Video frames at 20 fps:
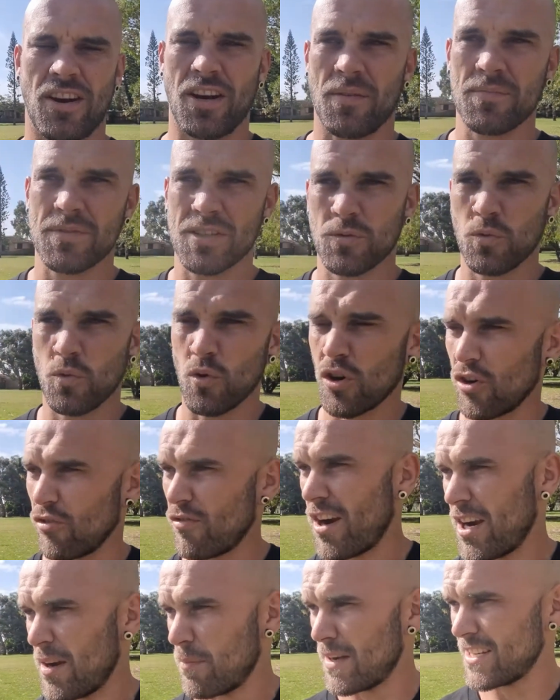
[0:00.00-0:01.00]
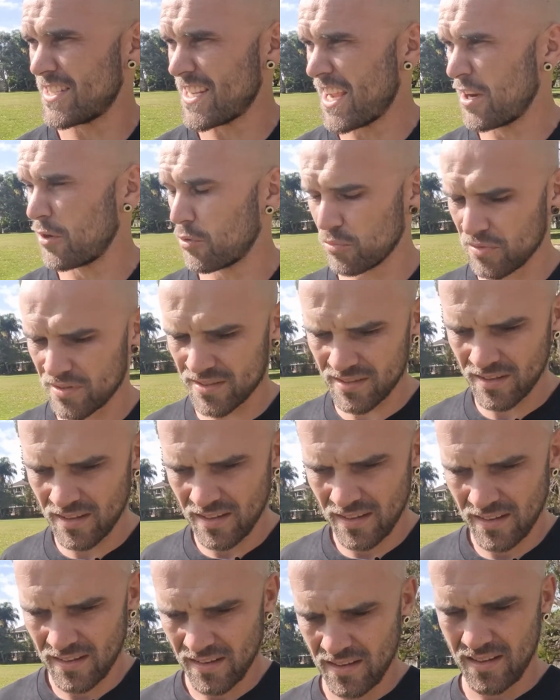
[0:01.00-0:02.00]
I'm just walking around in my jandals.
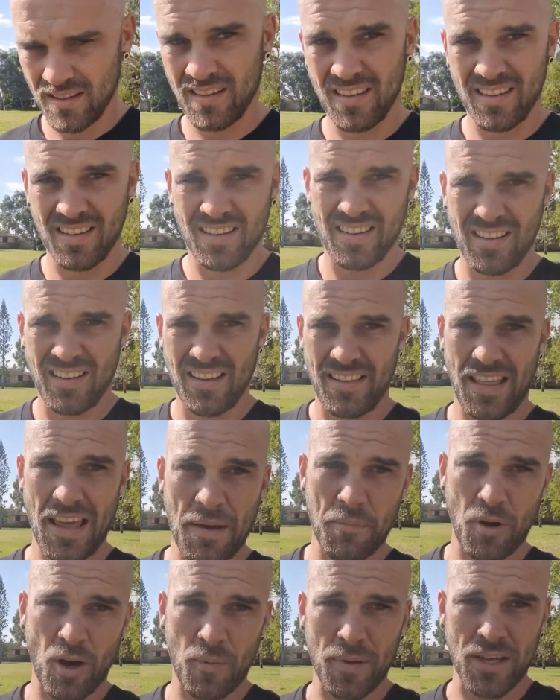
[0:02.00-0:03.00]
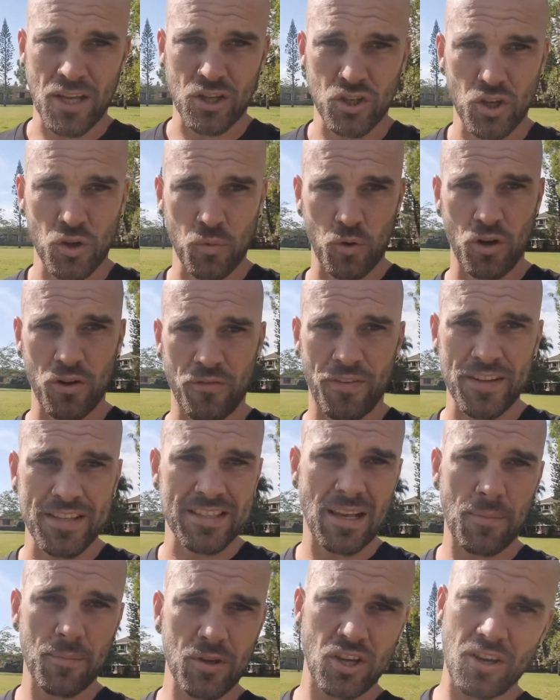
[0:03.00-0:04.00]
That might be a new word for
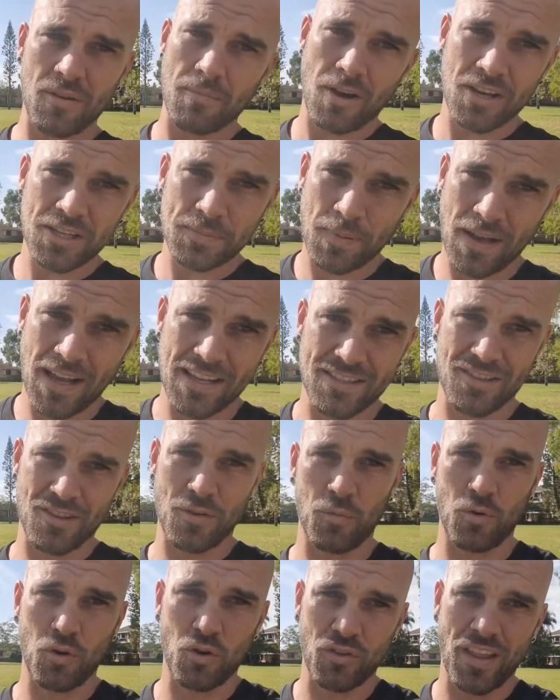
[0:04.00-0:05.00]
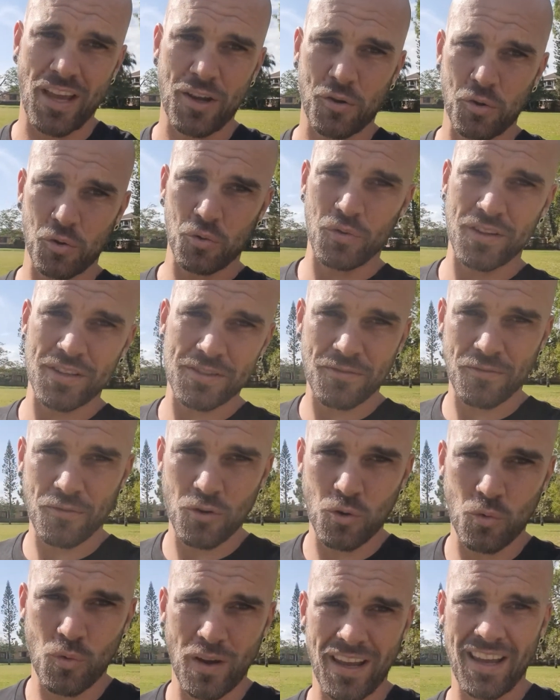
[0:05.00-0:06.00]
some of you. Most parts of the world they call this
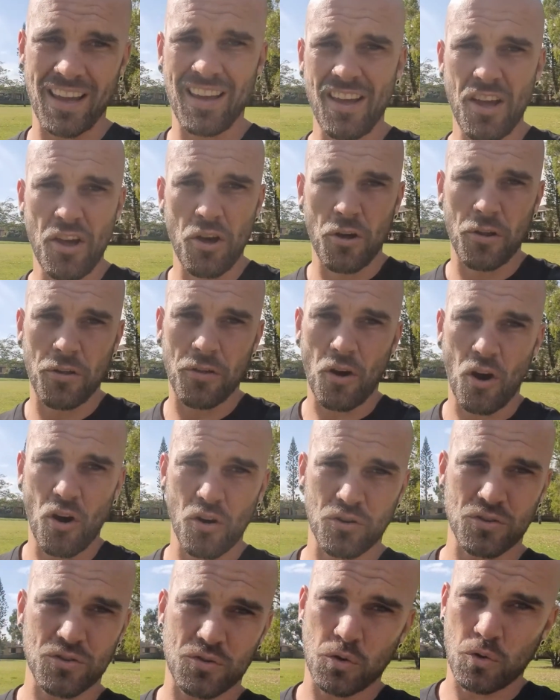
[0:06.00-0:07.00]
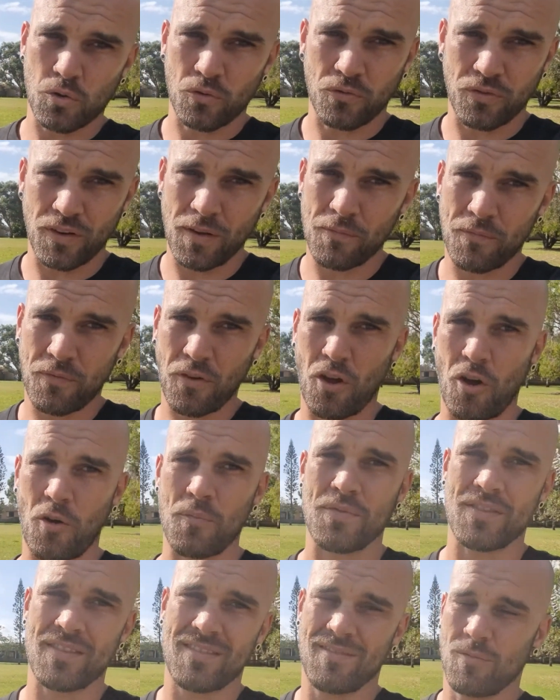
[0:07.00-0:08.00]
footwear thongs or
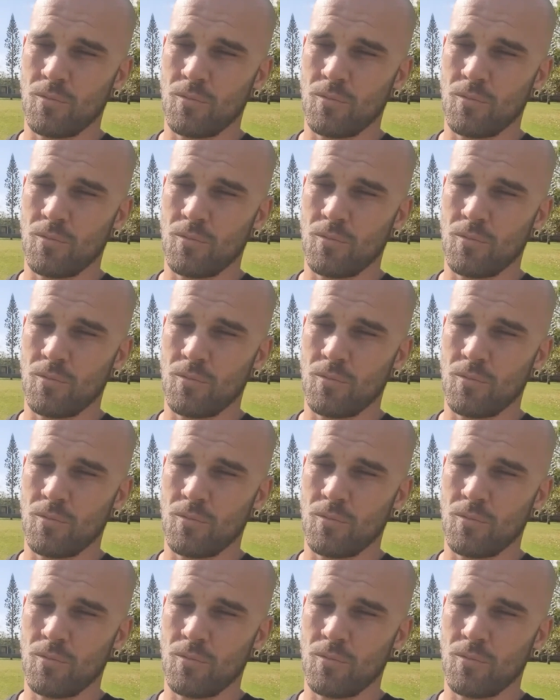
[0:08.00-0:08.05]
flip-flops.